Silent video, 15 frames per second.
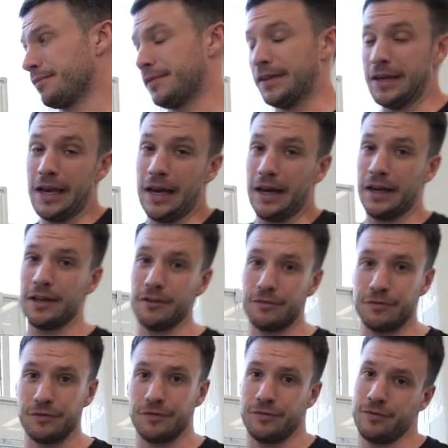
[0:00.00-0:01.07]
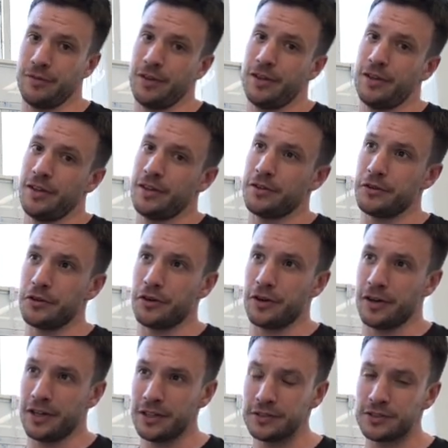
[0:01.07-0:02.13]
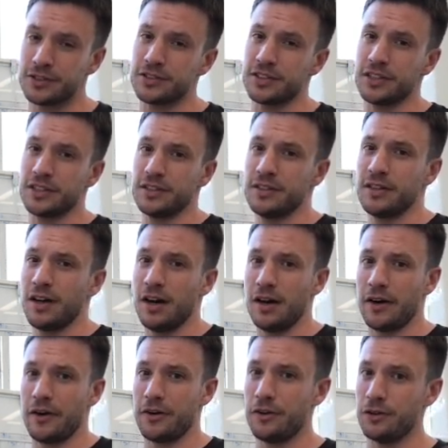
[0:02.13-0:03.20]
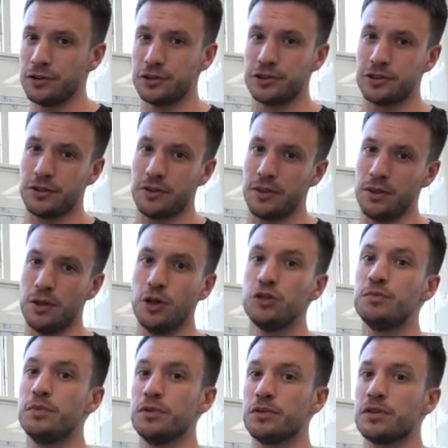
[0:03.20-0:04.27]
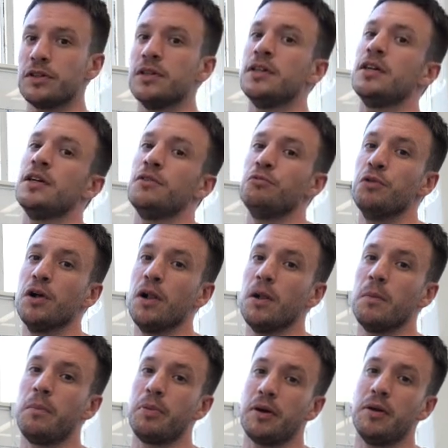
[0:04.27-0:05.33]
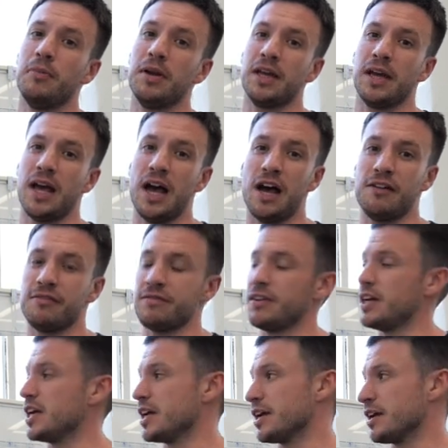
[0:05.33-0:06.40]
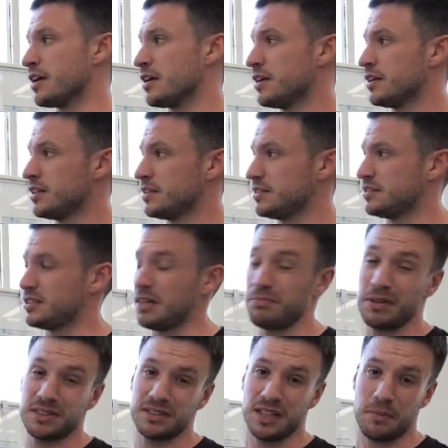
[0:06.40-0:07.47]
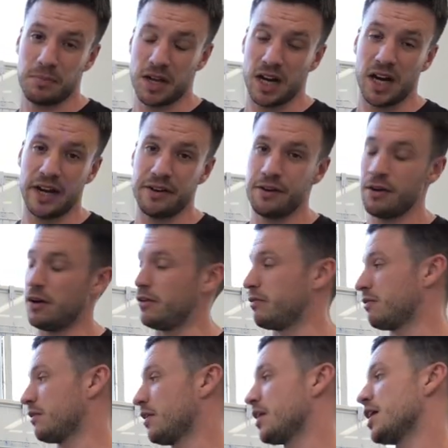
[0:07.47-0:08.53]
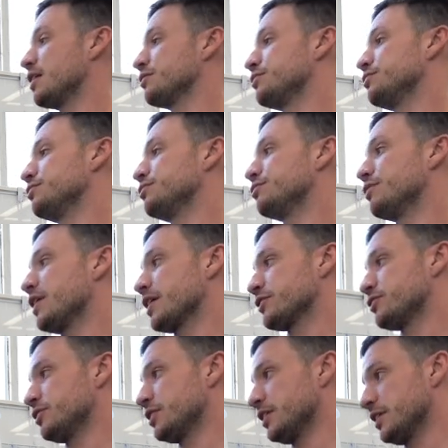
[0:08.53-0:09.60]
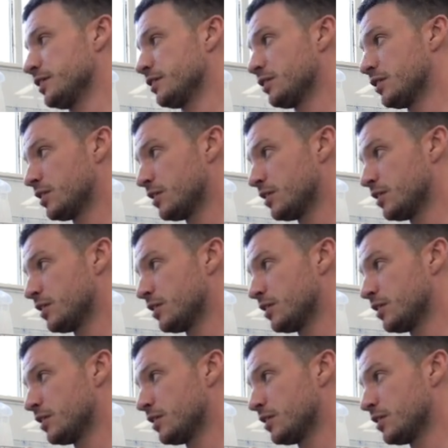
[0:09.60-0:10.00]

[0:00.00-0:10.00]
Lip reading: yeah, if you're interested, our Notion notebook will probably have a step-by-step guide on how to actually